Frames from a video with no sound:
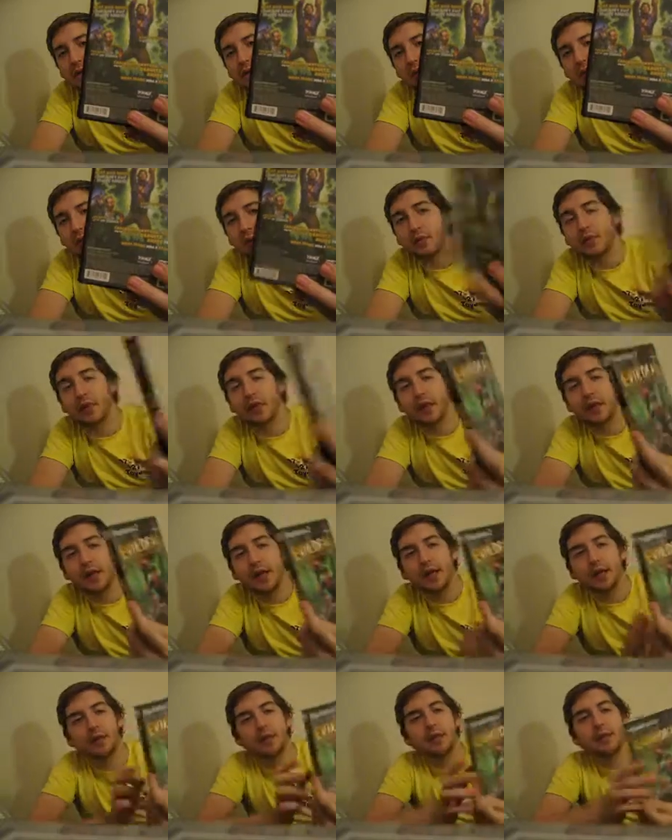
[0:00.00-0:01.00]
Really fun
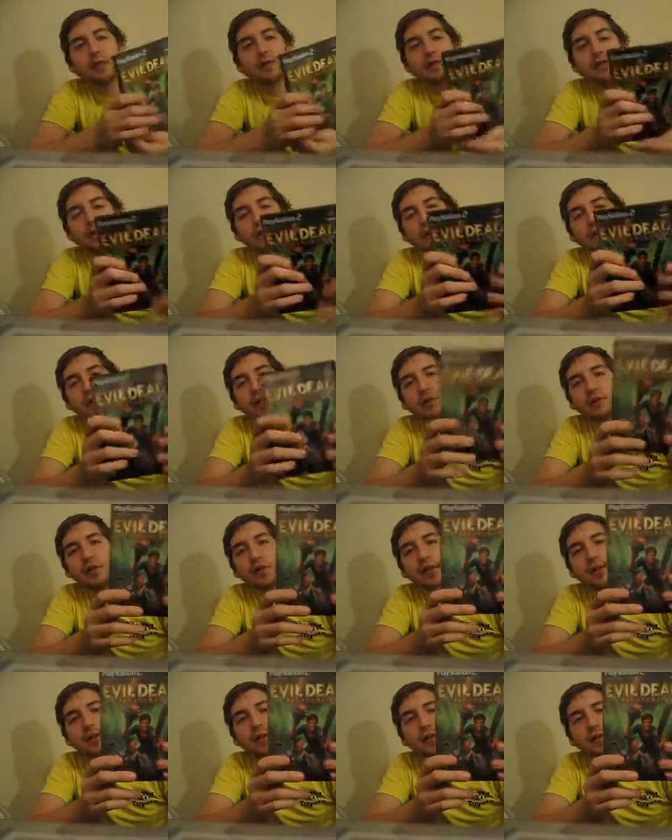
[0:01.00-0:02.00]
game if you're into the Evil
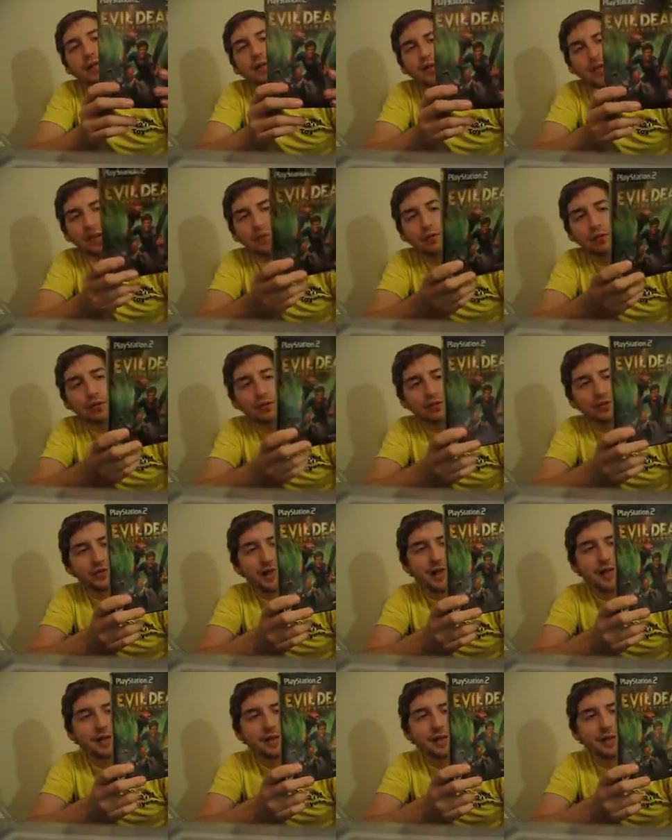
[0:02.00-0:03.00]
Dead series. You get a little
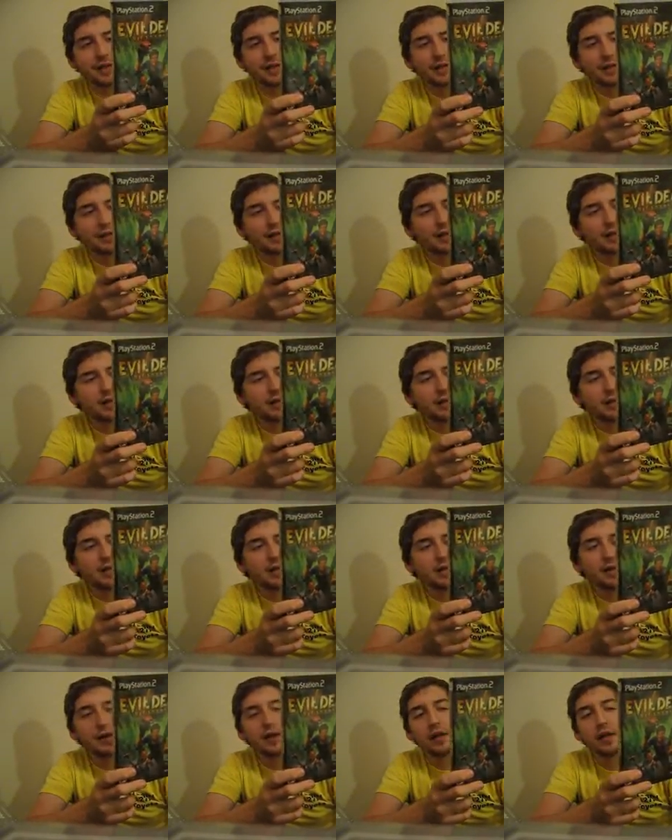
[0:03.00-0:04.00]
sidekick.
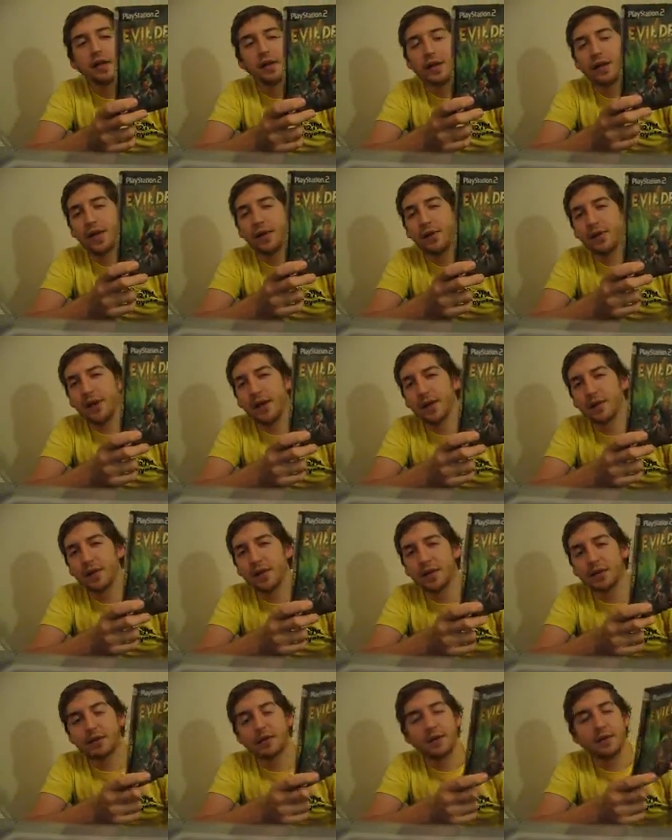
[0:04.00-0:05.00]
Ted
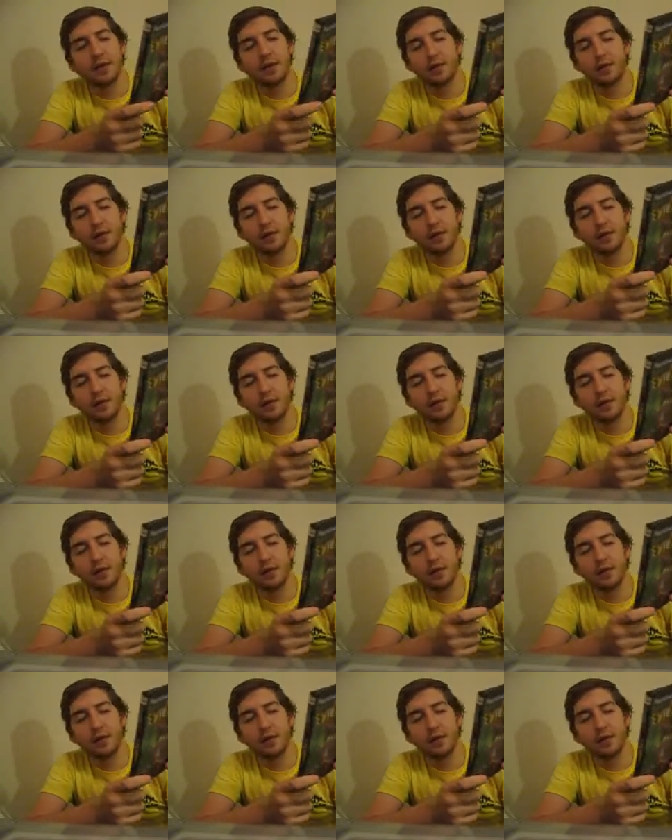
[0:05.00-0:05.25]
Raimi did